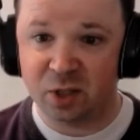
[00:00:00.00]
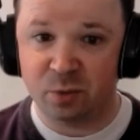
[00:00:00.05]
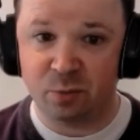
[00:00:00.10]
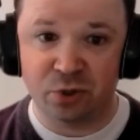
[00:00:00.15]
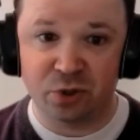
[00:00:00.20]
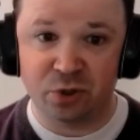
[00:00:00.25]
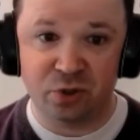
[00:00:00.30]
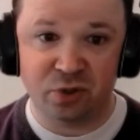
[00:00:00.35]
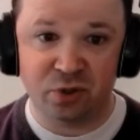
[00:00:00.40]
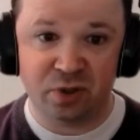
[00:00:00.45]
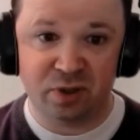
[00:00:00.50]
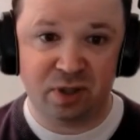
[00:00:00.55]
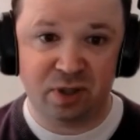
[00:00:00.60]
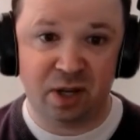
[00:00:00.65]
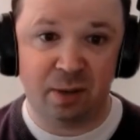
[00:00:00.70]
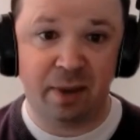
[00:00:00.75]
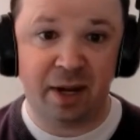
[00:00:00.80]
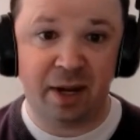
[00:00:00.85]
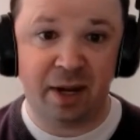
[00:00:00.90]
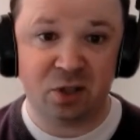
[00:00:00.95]
to produce the
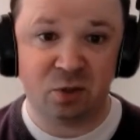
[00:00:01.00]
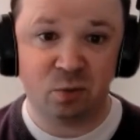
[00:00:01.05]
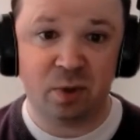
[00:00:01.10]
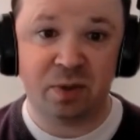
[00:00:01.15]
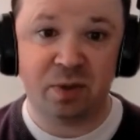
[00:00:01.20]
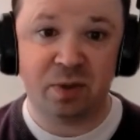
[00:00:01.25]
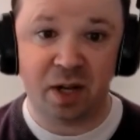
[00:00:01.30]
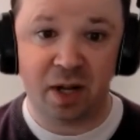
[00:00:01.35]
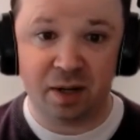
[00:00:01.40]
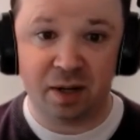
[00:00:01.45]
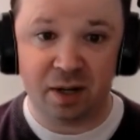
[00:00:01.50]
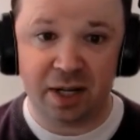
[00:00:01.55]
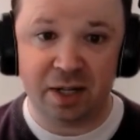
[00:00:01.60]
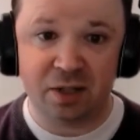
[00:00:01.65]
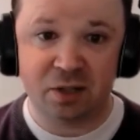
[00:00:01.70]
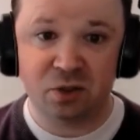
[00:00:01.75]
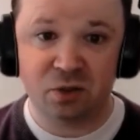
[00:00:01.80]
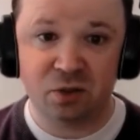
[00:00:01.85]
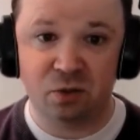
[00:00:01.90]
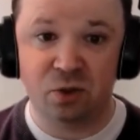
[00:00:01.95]
amount of sweat that it
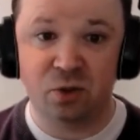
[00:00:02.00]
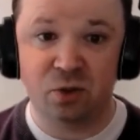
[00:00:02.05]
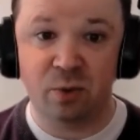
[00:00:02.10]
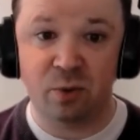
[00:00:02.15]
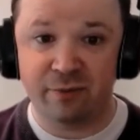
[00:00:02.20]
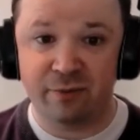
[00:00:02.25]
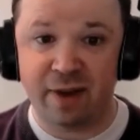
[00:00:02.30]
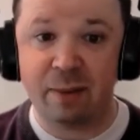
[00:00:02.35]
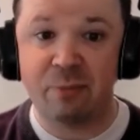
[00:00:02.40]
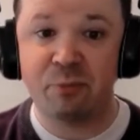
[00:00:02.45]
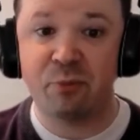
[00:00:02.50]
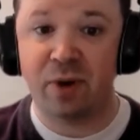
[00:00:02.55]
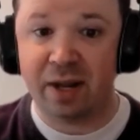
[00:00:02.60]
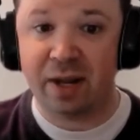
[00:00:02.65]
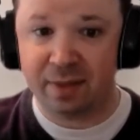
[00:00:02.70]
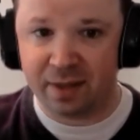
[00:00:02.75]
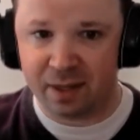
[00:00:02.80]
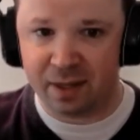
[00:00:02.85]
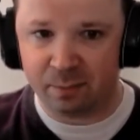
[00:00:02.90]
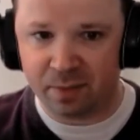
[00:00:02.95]
needs to to
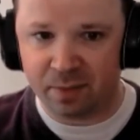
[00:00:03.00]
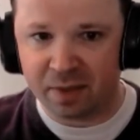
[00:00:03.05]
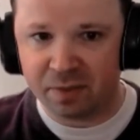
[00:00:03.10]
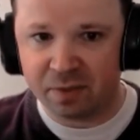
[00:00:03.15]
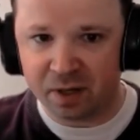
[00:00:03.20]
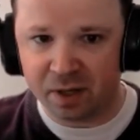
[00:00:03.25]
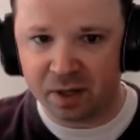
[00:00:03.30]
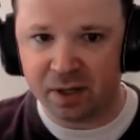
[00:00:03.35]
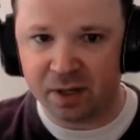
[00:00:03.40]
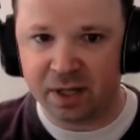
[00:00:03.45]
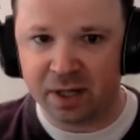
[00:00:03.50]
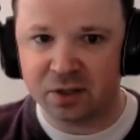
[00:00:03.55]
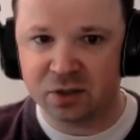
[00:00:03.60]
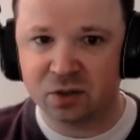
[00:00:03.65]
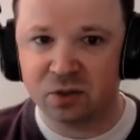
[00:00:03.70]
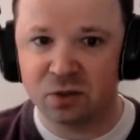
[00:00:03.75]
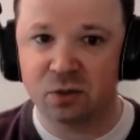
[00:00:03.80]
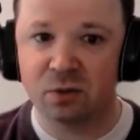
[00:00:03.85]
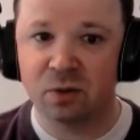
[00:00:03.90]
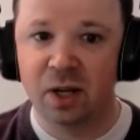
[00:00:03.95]
evaporate the amount that it needs
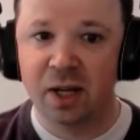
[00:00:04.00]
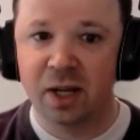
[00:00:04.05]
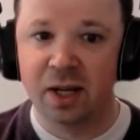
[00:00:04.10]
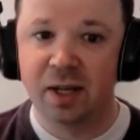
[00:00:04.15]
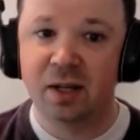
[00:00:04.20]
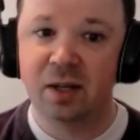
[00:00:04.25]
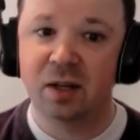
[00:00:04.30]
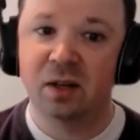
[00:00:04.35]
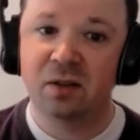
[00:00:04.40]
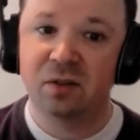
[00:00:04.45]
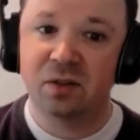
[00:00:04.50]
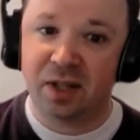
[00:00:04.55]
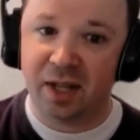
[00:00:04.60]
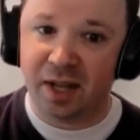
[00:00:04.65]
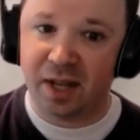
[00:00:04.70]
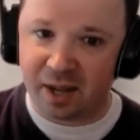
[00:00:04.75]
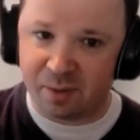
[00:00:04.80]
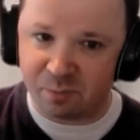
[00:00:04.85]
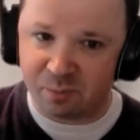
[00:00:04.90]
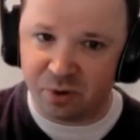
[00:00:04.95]
to to
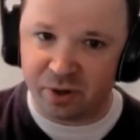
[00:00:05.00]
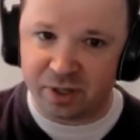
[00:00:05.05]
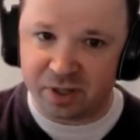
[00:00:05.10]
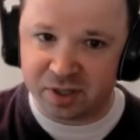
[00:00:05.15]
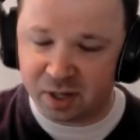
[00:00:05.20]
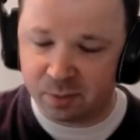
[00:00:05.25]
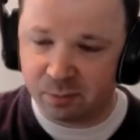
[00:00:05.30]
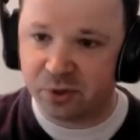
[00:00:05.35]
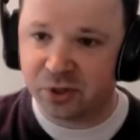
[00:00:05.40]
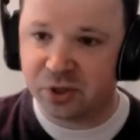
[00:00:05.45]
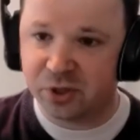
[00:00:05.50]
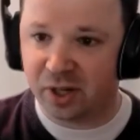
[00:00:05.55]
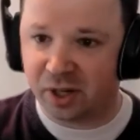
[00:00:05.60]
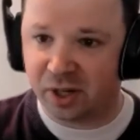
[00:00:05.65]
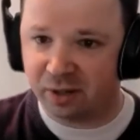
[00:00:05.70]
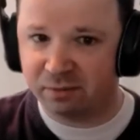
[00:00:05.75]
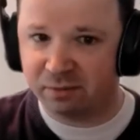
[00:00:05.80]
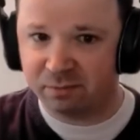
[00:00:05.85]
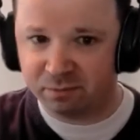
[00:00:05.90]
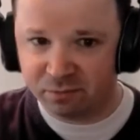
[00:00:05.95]
get our body
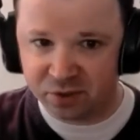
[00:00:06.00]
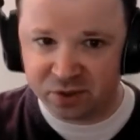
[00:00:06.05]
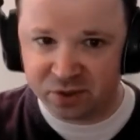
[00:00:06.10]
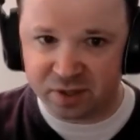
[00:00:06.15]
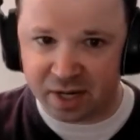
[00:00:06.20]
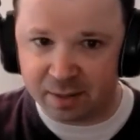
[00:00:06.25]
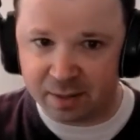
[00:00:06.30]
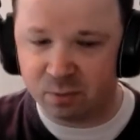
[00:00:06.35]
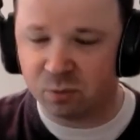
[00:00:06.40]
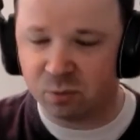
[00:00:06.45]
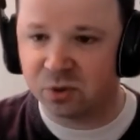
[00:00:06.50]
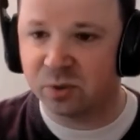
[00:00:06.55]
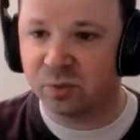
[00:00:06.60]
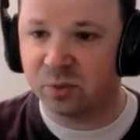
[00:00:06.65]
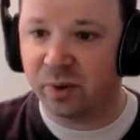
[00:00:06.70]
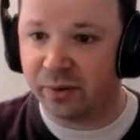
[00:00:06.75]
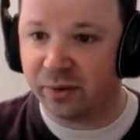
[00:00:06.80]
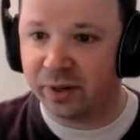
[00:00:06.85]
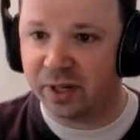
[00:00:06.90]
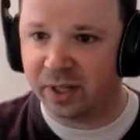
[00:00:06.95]
temperature stable to
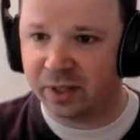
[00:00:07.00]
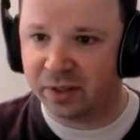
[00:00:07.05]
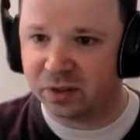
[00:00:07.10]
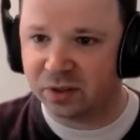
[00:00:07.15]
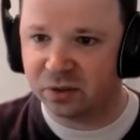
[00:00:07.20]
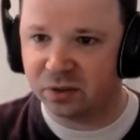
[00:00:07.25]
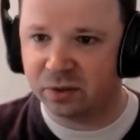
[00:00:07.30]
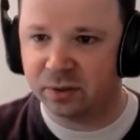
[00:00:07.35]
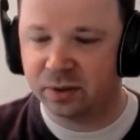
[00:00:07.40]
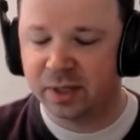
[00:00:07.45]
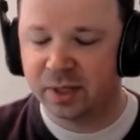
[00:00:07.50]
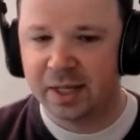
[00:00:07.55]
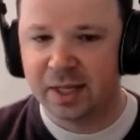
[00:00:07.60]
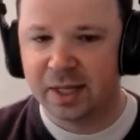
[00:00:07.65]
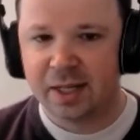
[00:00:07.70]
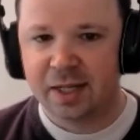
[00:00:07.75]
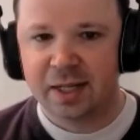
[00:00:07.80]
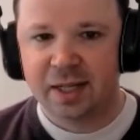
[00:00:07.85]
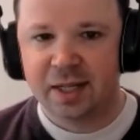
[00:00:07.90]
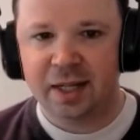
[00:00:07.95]
where it needs to.
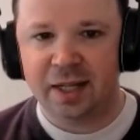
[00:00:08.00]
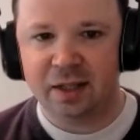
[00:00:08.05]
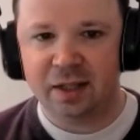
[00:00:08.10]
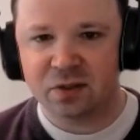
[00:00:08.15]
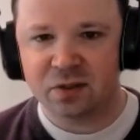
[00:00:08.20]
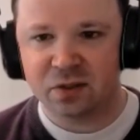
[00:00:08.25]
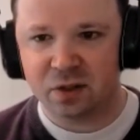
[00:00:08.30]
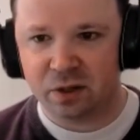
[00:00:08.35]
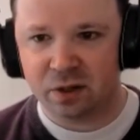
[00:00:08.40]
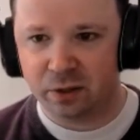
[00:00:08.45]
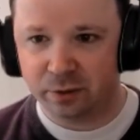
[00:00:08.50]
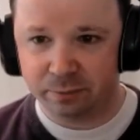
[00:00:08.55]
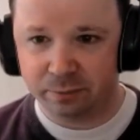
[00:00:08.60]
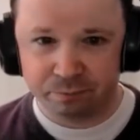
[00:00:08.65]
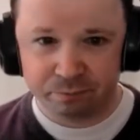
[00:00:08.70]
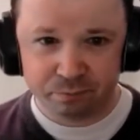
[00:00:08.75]
And so